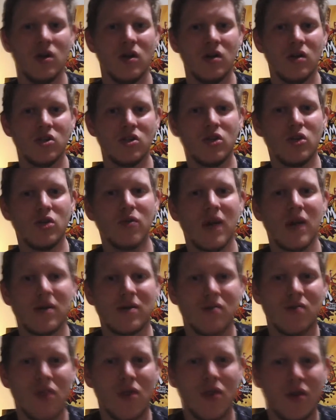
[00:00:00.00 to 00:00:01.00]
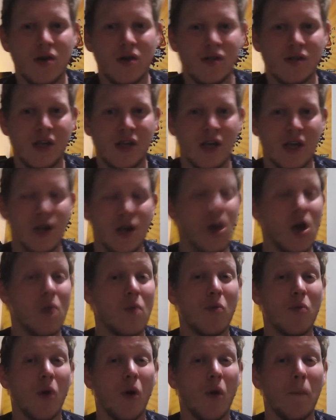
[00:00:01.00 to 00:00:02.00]
2013
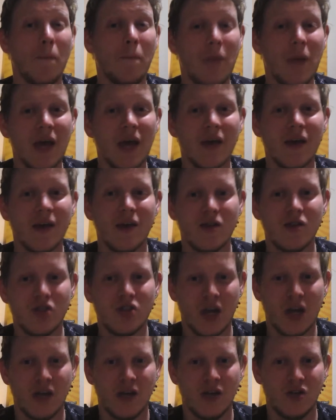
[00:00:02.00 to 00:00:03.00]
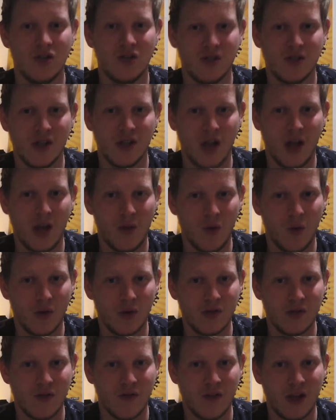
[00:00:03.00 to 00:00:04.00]
brought big changes to
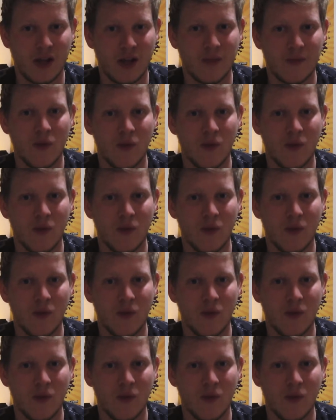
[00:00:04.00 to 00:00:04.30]
Lightwater Valley